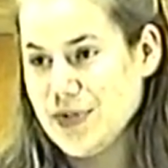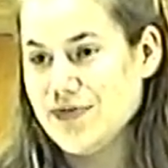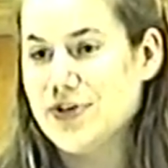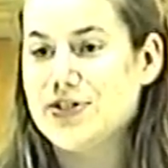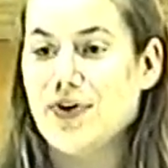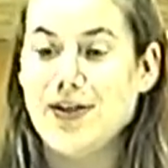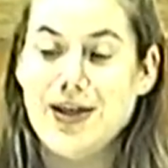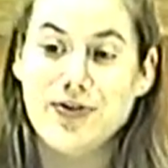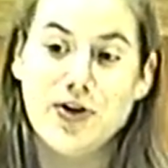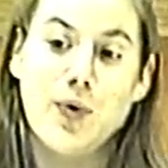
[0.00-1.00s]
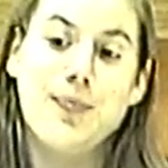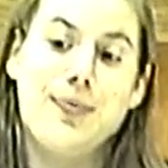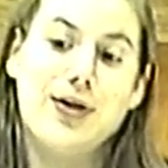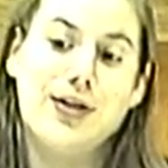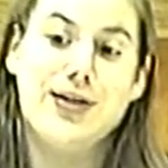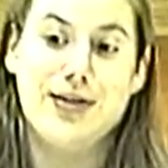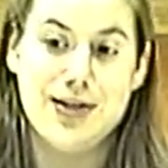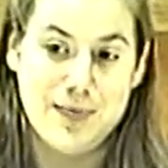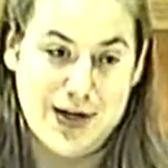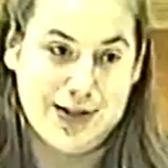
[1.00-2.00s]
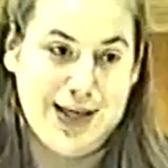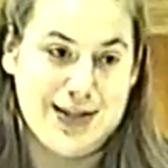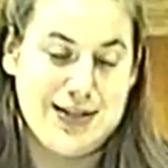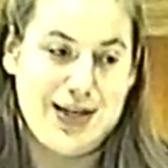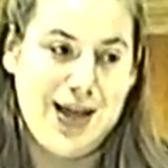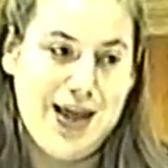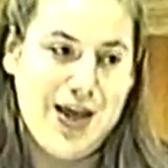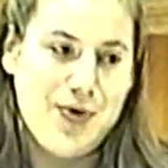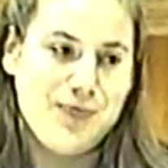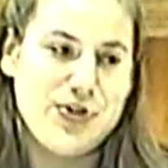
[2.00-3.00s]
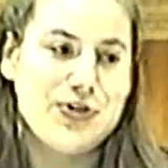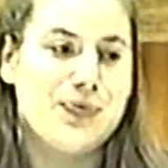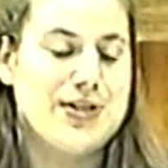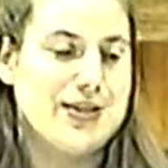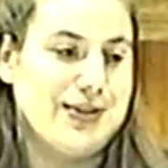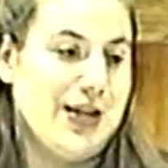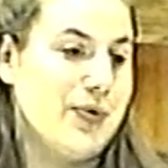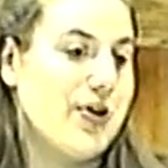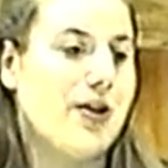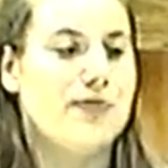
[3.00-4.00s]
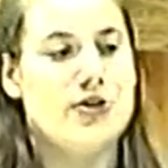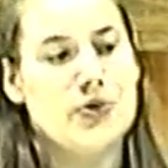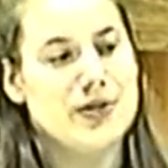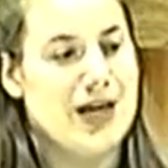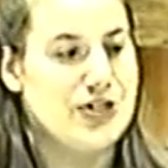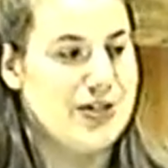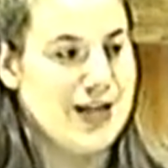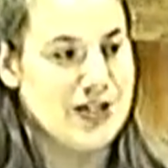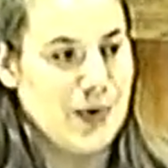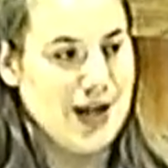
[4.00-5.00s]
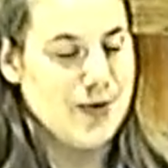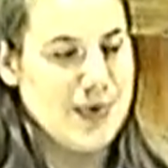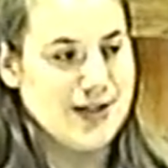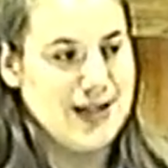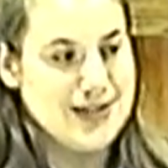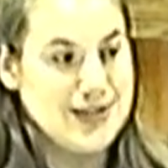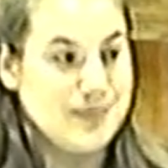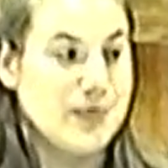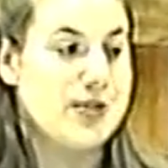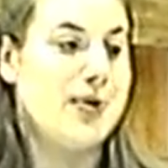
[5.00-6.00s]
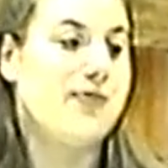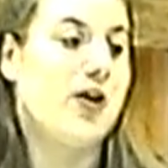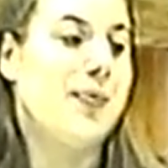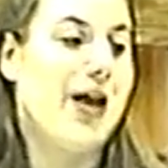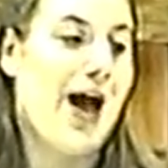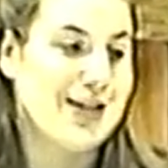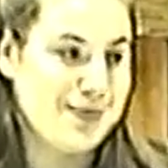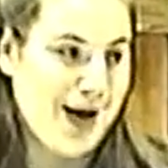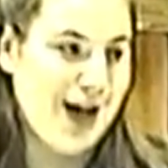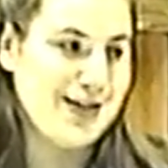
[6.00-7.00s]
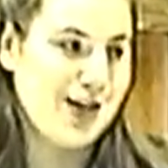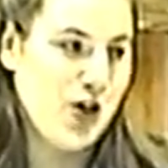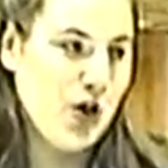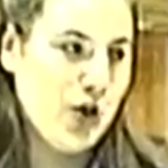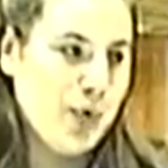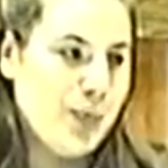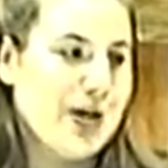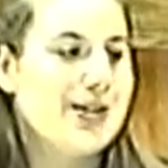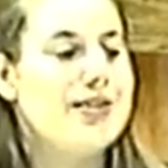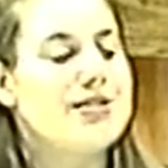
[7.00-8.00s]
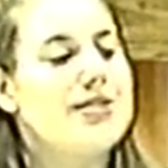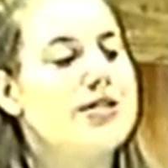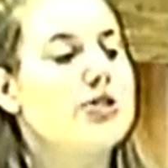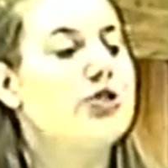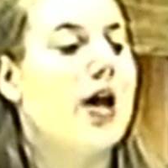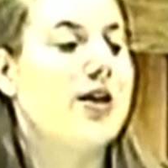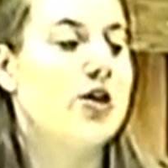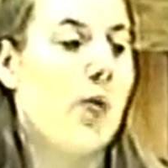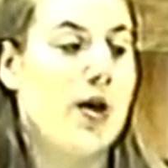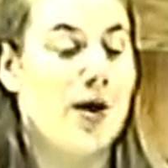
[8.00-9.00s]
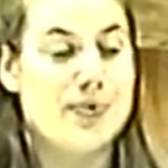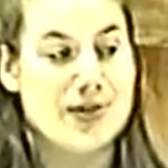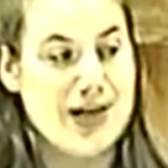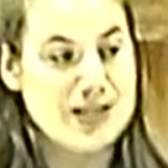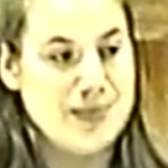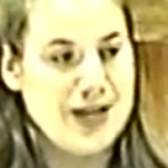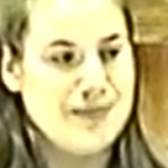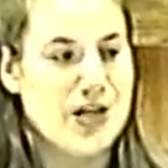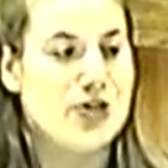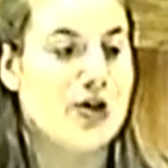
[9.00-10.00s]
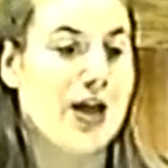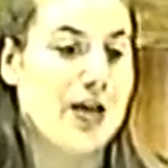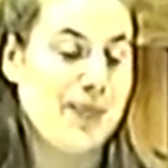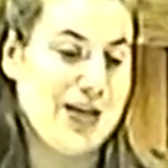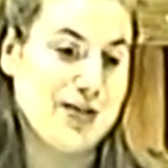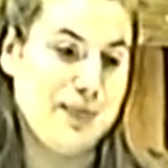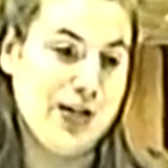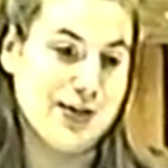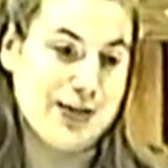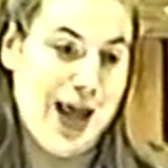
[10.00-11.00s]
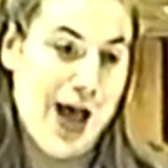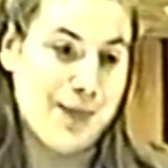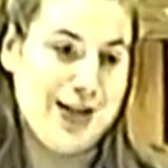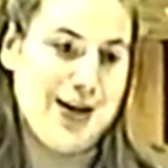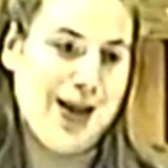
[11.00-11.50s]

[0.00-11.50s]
First of all, he can look at what Bill Clinton did in the Middle East. Just recently, with all of the new election things going on in the Middle East, it's been a very big hotspot. But Clinton still tried to go in up to the last minute and try and get peace deals to happen.